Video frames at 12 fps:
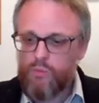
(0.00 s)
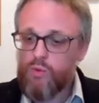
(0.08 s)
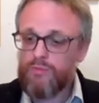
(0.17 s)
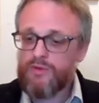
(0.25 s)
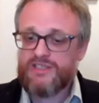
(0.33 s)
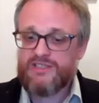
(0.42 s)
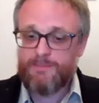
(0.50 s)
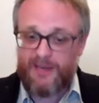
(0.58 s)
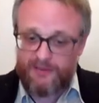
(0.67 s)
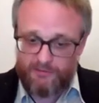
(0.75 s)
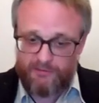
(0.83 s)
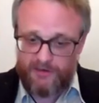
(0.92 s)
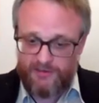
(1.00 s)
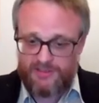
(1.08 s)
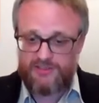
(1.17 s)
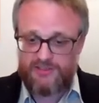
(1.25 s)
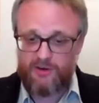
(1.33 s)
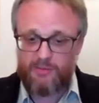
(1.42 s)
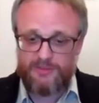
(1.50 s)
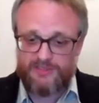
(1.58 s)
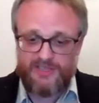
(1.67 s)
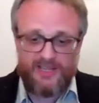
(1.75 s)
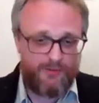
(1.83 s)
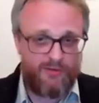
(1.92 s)
One would expect the roads to show up
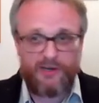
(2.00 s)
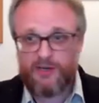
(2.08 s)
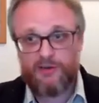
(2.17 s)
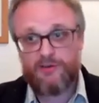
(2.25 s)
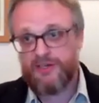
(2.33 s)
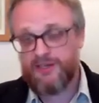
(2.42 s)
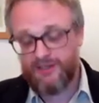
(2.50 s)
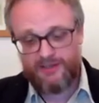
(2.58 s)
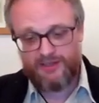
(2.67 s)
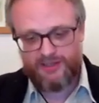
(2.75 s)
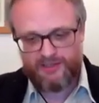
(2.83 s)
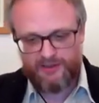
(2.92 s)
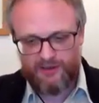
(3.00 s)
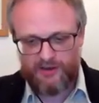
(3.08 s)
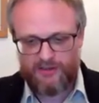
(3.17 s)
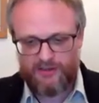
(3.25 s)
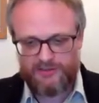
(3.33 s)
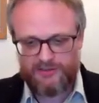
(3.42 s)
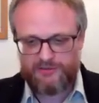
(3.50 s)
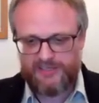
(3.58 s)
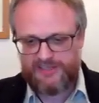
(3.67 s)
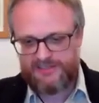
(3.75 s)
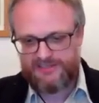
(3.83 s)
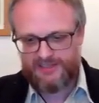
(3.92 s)
as they were included in the archaeological
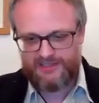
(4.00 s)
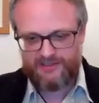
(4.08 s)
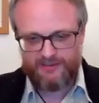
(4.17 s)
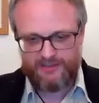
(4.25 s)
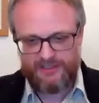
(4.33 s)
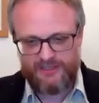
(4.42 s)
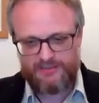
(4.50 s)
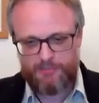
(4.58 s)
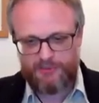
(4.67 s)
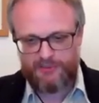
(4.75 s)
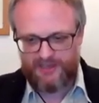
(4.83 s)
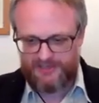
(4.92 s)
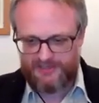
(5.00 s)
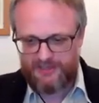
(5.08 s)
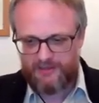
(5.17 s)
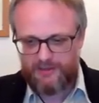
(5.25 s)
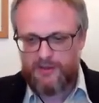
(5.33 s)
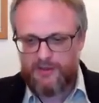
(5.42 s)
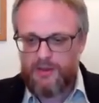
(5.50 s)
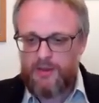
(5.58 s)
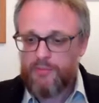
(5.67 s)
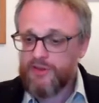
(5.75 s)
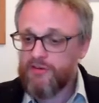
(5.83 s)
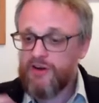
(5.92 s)
density and the input data,
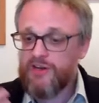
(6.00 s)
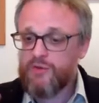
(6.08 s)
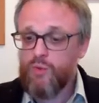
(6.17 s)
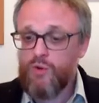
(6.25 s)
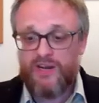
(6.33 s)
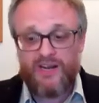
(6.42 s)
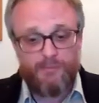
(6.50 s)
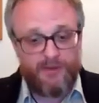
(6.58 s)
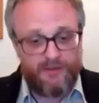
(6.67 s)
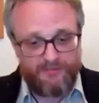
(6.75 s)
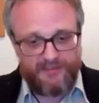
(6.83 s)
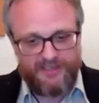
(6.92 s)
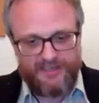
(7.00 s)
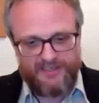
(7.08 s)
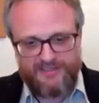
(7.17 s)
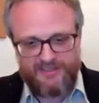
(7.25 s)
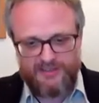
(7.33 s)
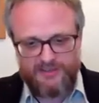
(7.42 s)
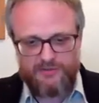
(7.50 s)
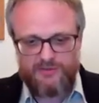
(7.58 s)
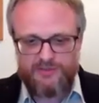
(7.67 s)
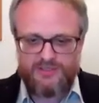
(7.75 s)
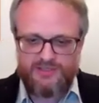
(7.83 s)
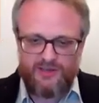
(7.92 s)
but they're only one element of the data set
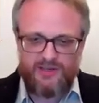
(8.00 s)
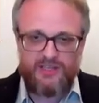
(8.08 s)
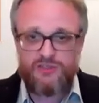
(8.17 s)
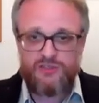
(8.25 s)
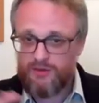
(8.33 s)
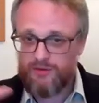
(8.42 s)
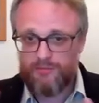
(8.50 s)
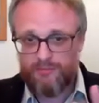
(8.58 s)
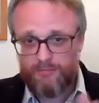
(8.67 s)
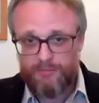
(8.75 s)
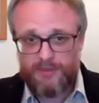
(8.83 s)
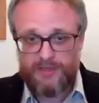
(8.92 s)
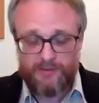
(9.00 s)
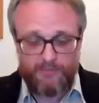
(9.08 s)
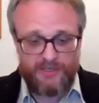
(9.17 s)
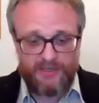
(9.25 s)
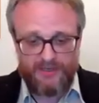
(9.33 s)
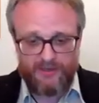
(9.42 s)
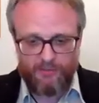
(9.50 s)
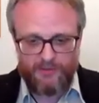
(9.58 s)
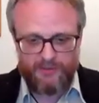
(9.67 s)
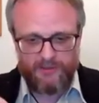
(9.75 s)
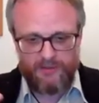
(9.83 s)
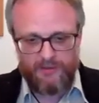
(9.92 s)
used, so they shouldn't be completely
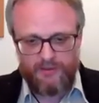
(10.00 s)
dominant.